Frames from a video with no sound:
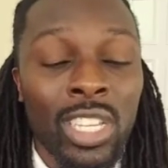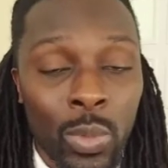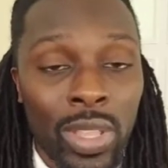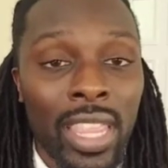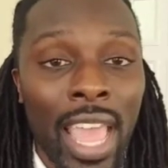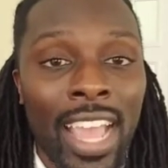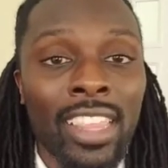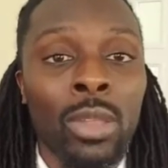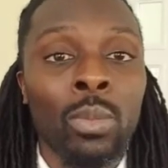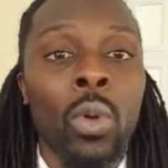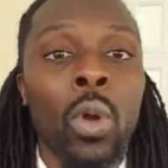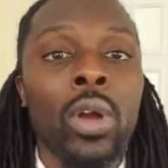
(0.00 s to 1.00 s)
with that, the
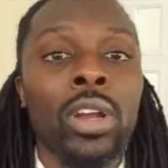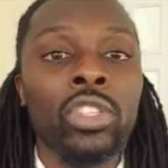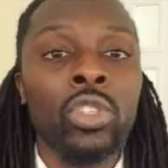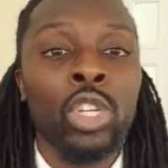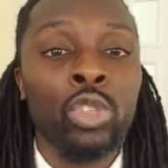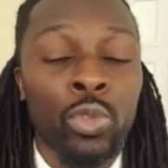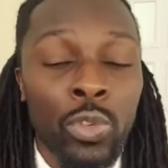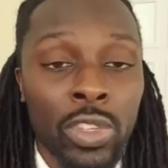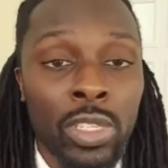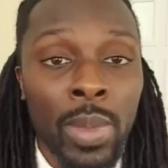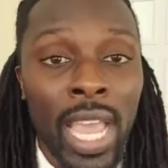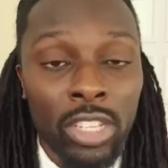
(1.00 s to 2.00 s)
more students will
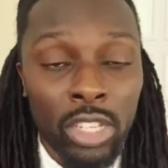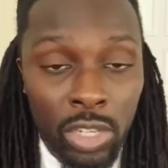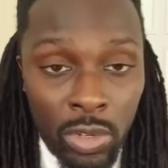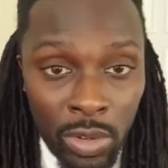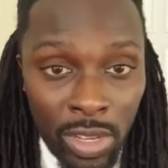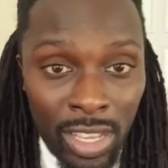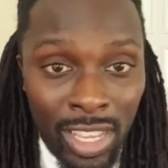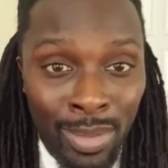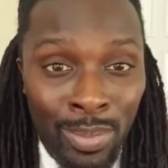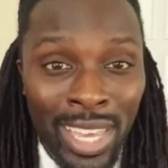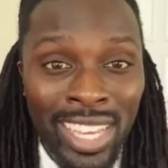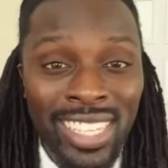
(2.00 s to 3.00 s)
respect you
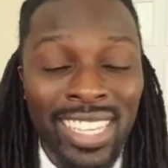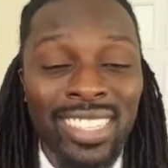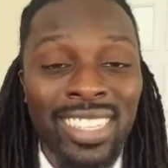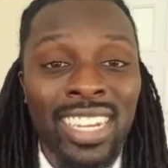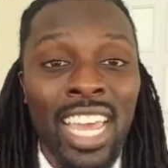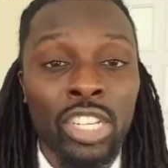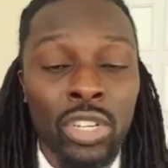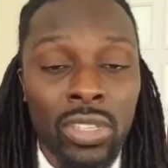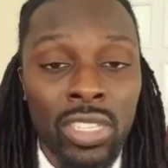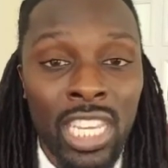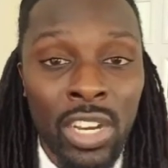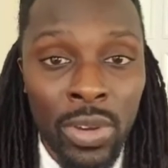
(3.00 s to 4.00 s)
because they see that you're
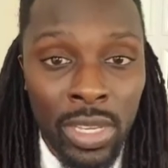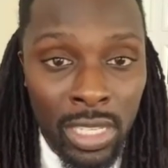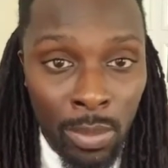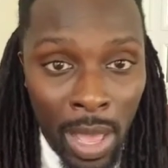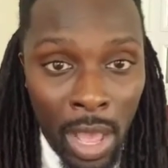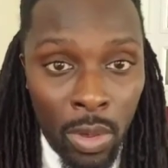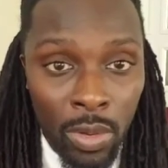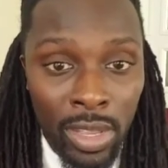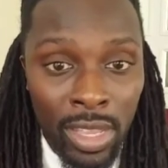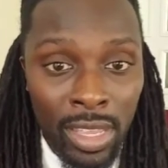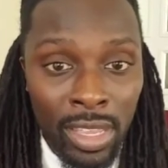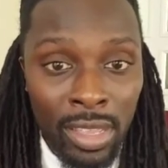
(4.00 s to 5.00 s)
serious about
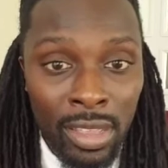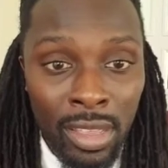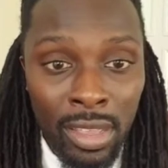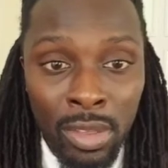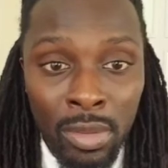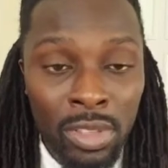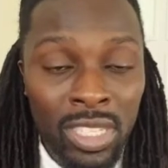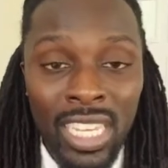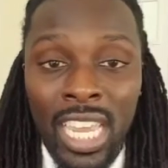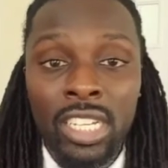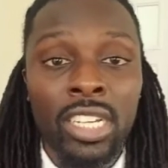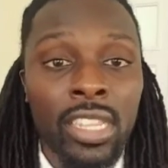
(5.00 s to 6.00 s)

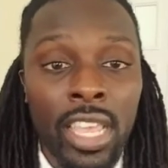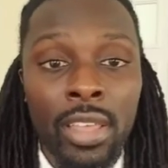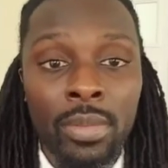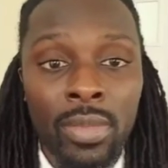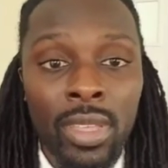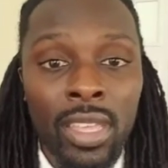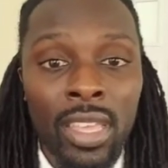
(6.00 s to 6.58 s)
teaching them